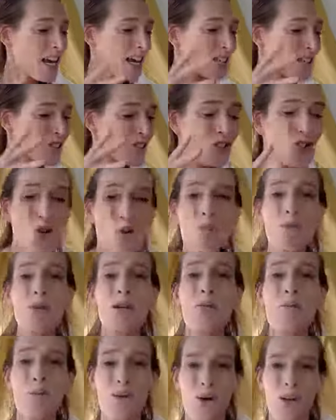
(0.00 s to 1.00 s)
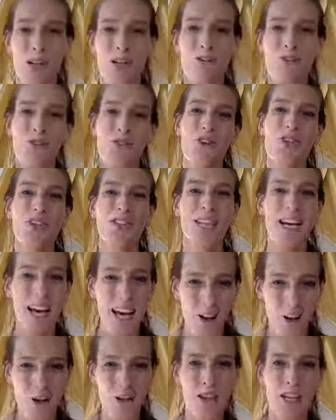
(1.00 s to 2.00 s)
is super important for your
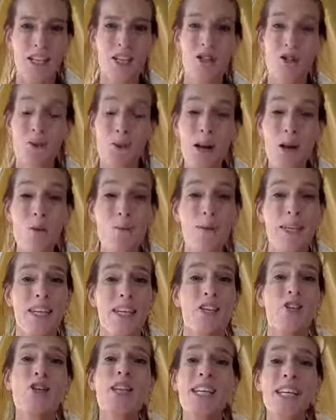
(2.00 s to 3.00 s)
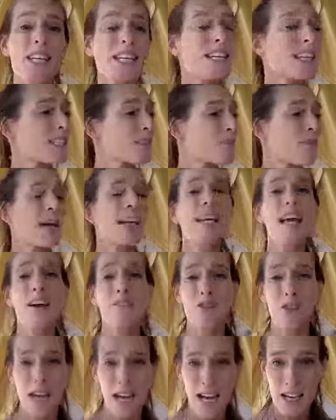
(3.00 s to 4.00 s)
health and your well-being. You can eat as many
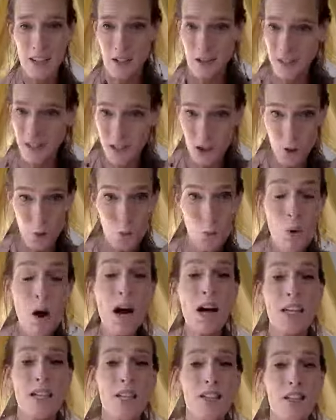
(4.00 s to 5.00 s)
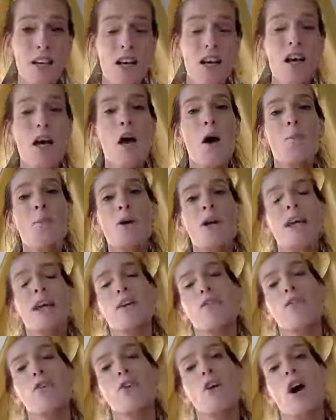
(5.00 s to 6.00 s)
avocados as you want, but
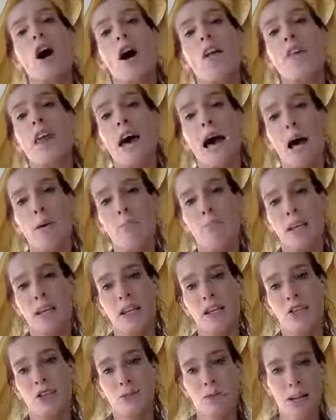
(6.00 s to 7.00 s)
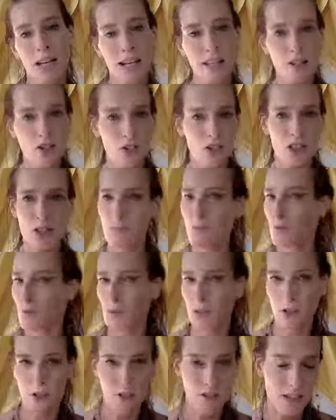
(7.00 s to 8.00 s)
if you're unhappy in your relationships or
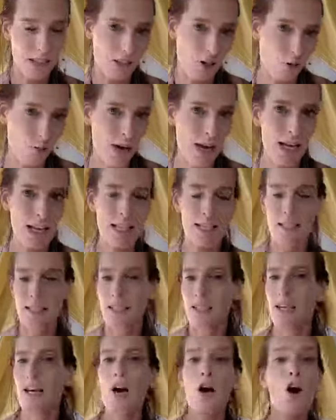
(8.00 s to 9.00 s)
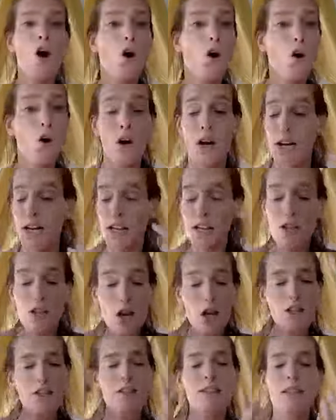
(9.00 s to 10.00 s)
with your sexuality or
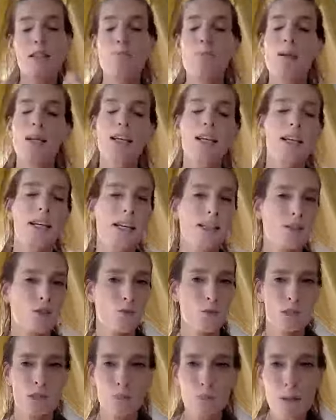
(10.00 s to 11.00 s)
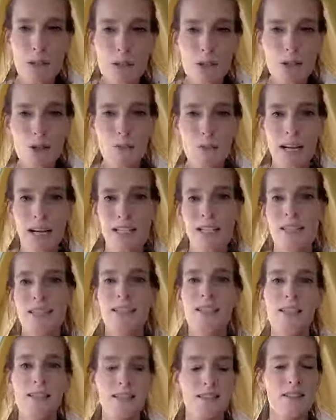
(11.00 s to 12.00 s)
not deeply connected with spirituality,
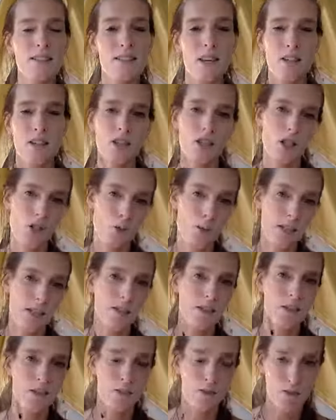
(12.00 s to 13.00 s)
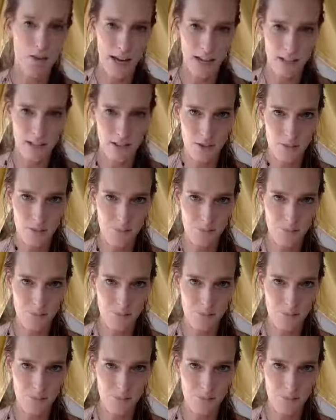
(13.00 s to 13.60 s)
this is such a greater effect.